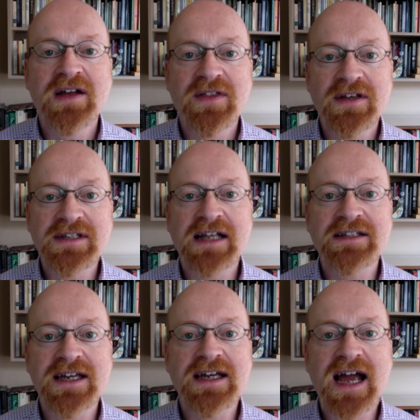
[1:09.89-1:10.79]
that
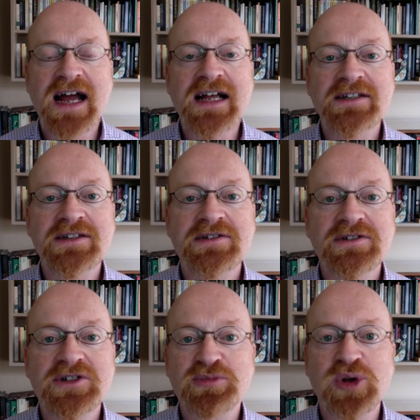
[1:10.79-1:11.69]
Dante has
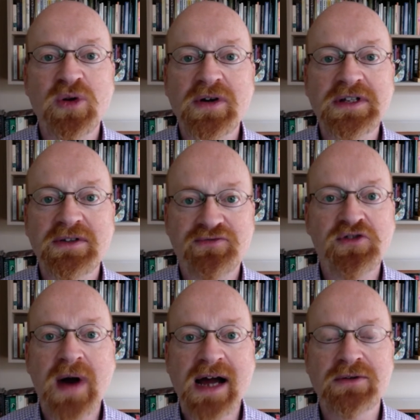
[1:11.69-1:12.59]
deployed
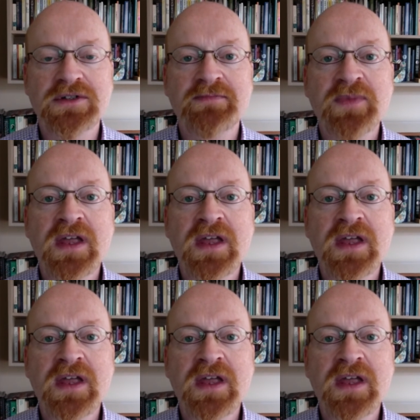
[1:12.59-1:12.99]
throughout.